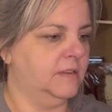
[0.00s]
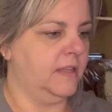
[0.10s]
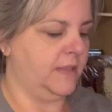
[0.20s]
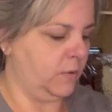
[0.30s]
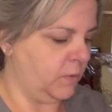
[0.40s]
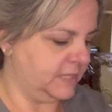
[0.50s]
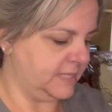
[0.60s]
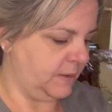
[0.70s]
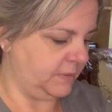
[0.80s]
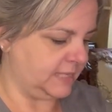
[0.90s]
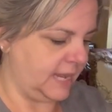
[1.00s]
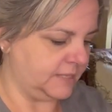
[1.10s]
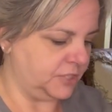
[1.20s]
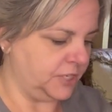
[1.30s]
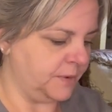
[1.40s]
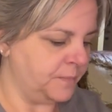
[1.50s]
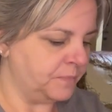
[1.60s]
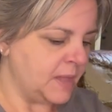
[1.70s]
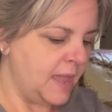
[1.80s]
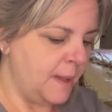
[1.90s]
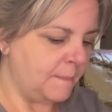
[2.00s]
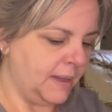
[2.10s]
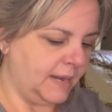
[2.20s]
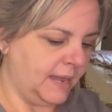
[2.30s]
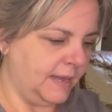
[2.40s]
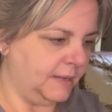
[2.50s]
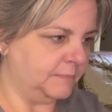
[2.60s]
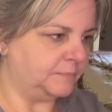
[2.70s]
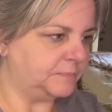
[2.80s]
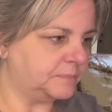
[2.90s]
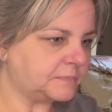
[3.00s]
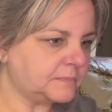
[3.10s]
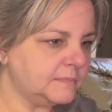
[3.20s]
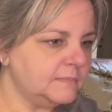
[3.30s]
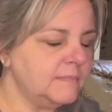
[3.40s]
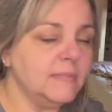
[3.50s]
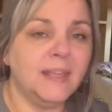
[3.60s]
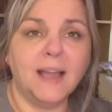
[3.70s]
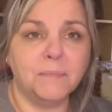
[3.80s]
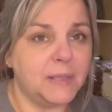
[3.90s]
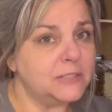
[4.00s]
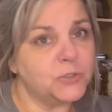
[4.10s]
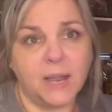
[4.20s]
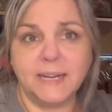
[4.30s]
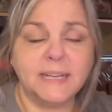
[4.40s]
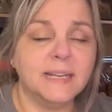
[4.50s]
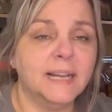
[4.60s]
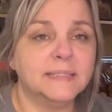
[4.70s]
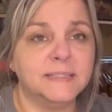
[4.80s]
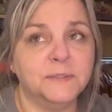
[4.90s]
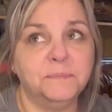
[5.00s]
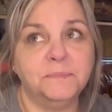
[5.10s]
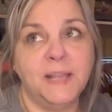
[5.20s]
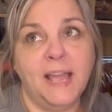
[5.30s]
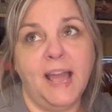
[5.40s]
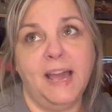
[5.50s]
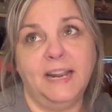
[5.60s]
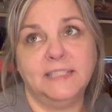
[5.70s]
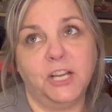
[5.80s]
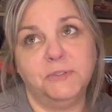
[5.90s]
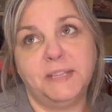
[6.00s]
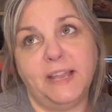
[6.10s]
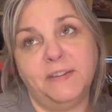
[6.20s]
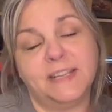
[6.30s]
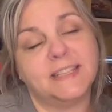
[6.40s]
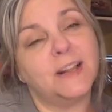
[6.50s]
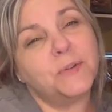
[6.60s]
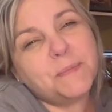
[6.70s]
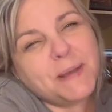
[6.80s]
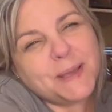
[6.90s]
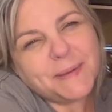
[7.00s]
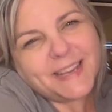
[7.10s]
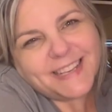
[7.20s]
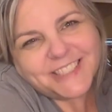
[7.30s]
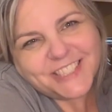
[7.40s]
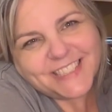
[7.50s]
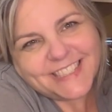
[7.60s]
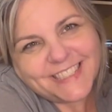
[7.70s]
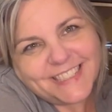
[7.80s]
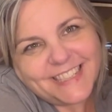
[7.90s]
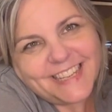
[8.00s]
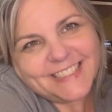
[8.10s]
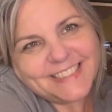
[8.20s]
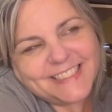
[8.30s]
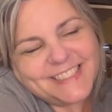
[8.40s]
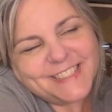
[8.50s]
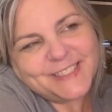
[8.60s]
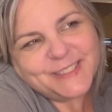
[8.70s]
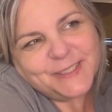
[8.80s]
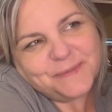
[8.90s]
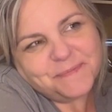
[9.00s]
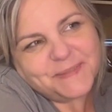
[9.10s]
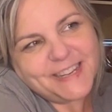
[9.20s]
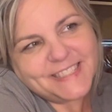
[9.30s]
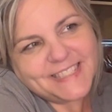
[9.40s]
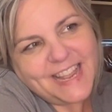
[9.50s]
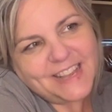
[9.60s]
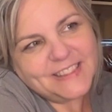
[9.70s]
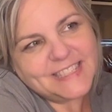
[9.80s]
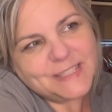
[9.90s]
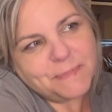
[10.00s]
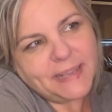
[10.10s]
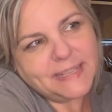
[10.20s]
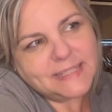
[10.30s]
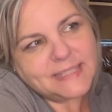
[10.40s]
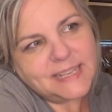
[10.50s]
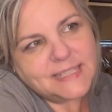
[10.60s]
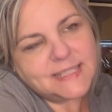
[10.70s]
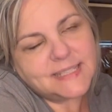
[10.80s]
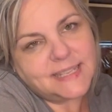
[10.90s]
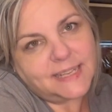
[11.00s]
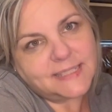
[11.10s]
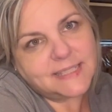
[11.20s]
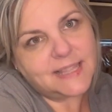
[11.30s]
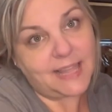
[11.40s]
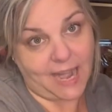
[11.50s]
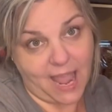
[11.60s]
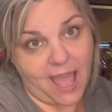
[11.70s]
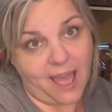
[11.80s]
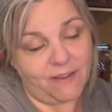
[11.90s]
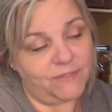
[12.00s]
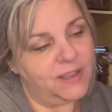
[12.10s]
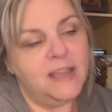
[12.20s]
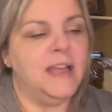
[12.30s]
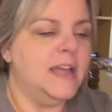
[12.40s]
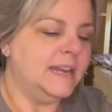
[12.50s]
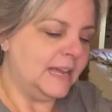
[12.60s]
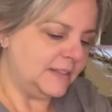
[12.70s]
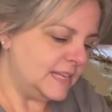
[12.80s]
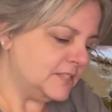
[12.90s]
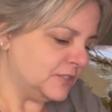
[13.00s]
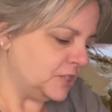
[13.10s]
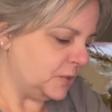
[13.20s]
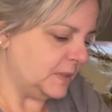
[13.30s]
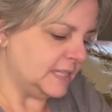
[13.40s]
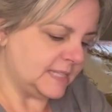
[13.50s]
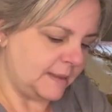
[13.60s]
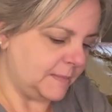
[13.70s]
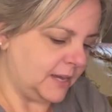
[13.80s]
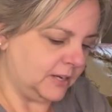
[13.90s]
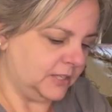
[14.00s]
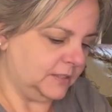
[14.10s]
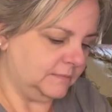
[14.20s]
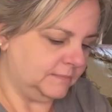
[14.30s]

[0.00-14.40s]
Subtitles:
I think one set was last year. But I'm not trying to collect them. And I told David, I was like, well, maybe I should collect them. Because now this makes six that I have. Now, these are two of the same color.